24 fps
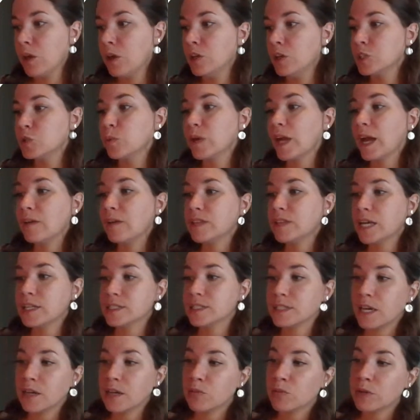So we have that
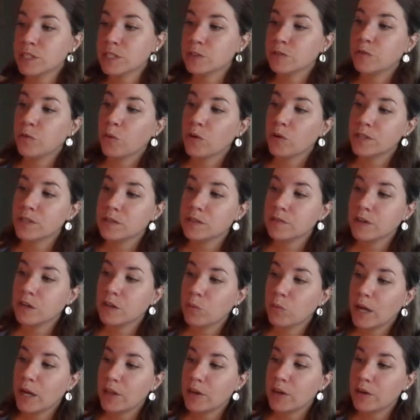slight risk for severe
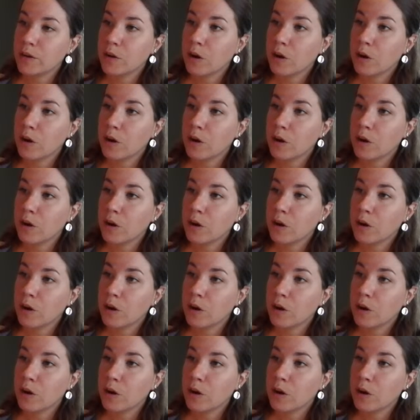weather